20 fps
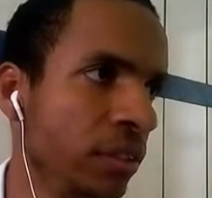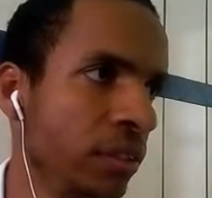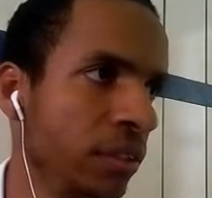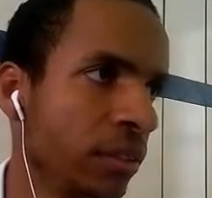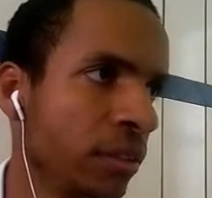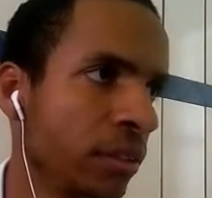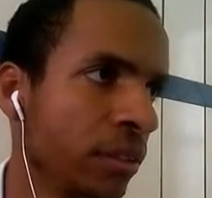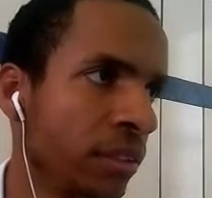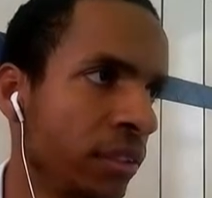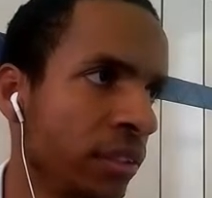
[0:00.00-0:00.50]

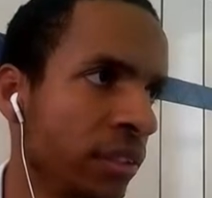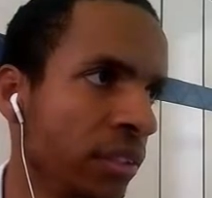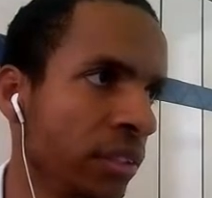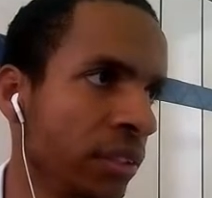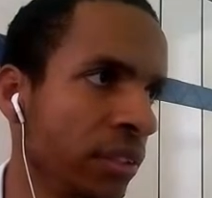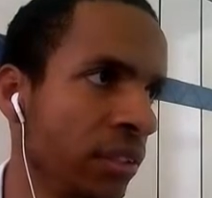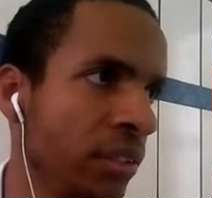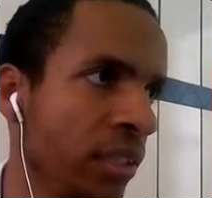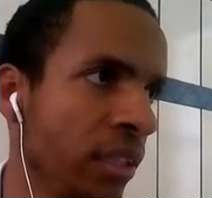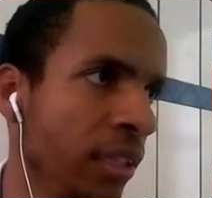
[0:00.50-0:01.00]
because
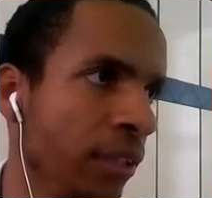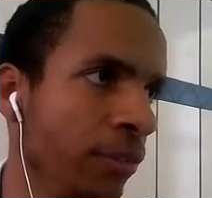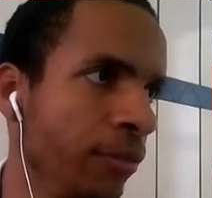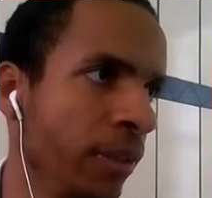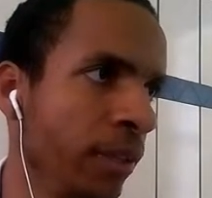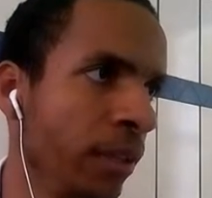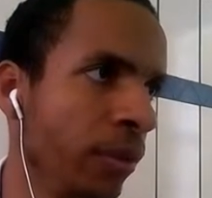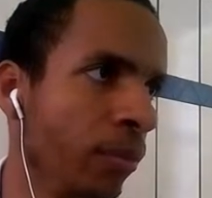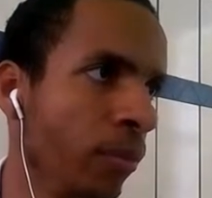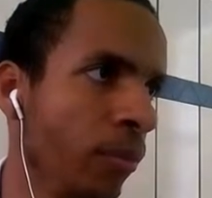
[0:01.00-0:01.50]
it's leaving
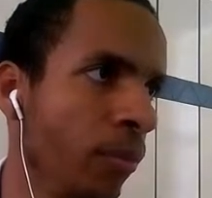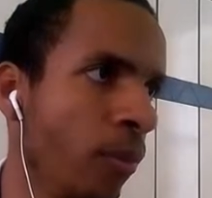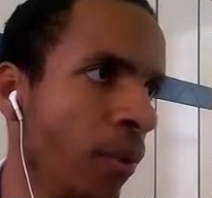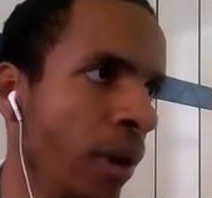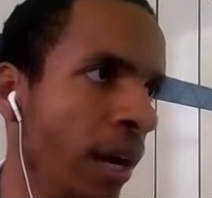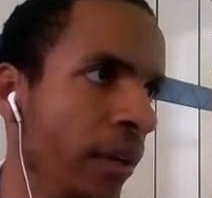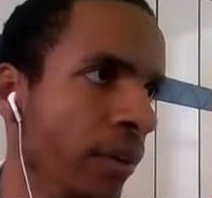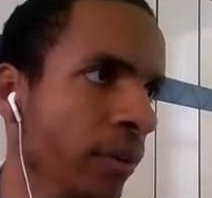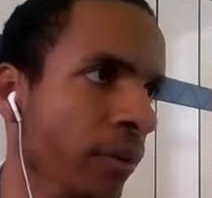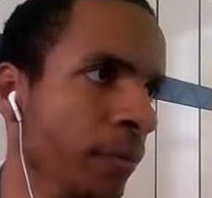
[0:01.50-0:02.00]
the
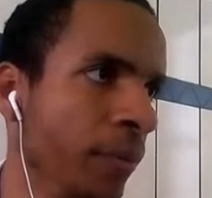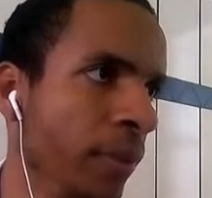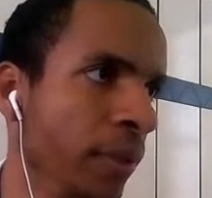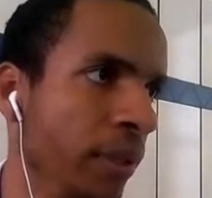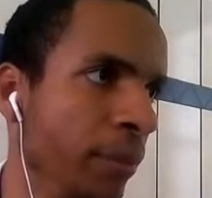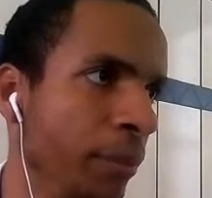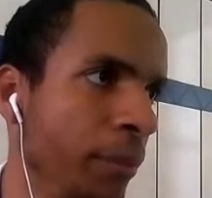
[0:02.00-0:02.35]
while loop.